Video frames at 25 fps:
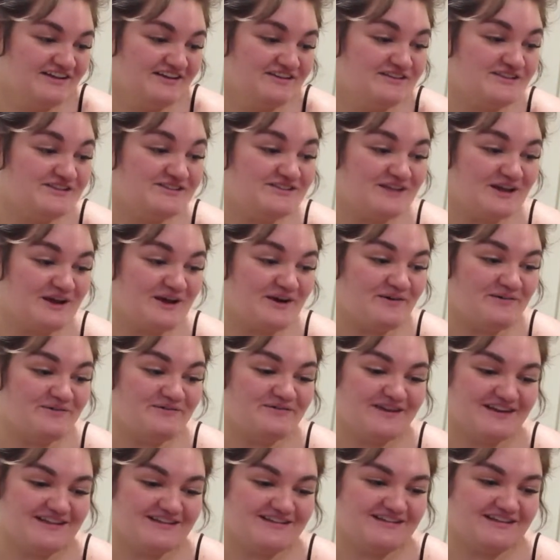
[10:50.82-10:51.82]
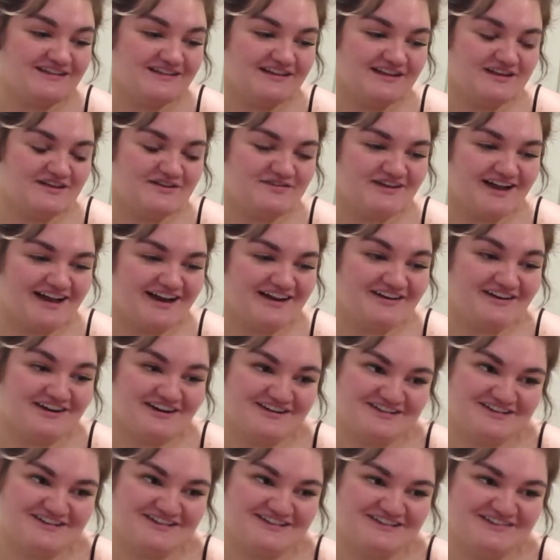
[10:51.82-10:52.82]
So recently you've had a
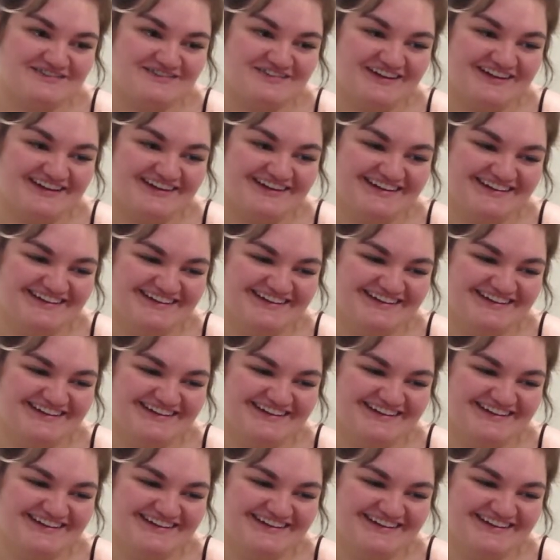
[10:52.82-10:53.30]
crush on someone.